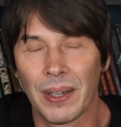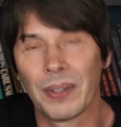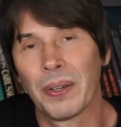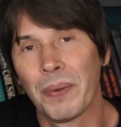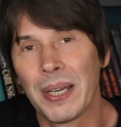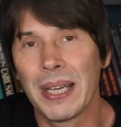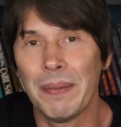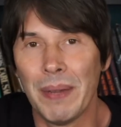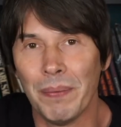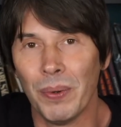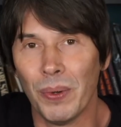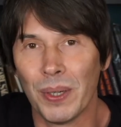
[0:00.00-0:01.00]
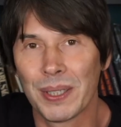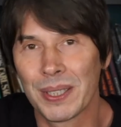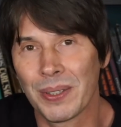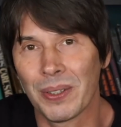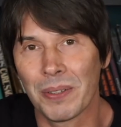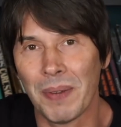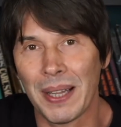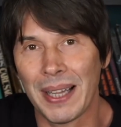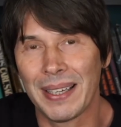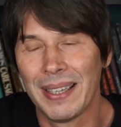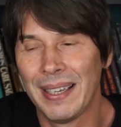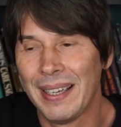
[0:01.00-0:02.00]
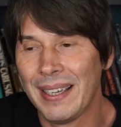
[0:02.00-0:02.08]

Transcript: although we need a bit more to talk about that.